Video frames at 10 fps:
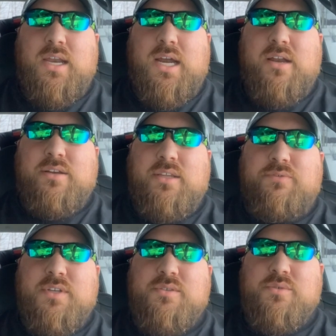Iron
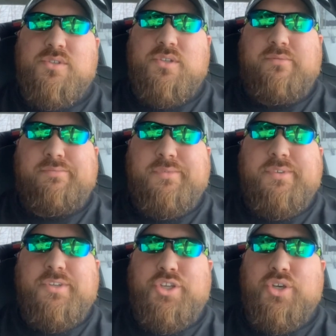defense was
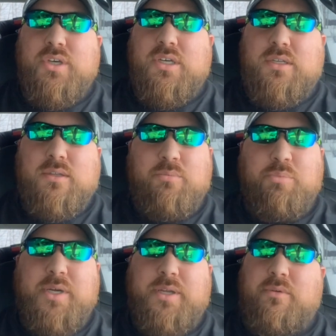good,
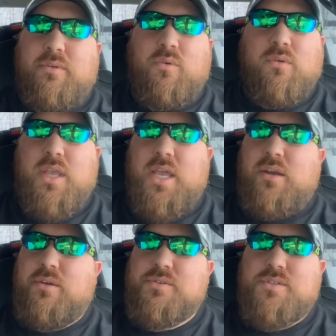but
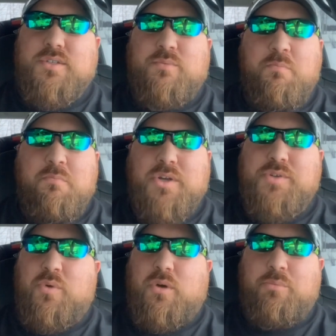Orlando is just
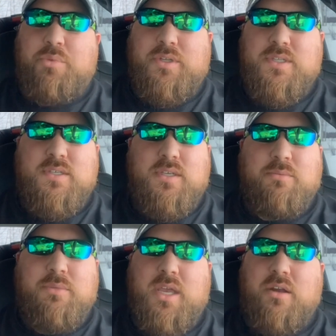much more complete
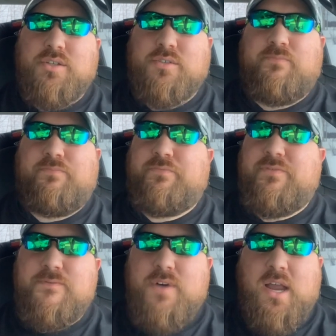team. They are just
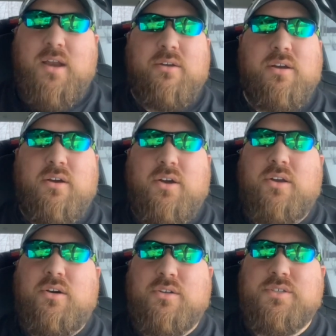firing
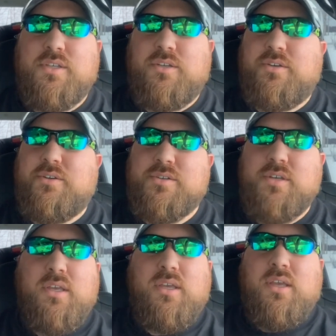on all cylinders,
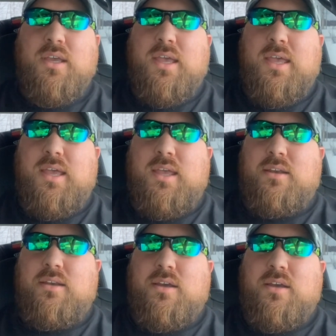
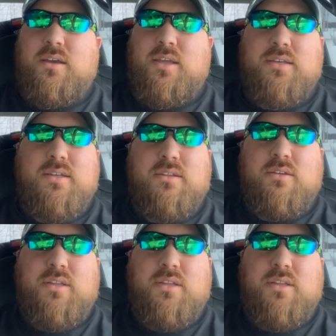and it doesn't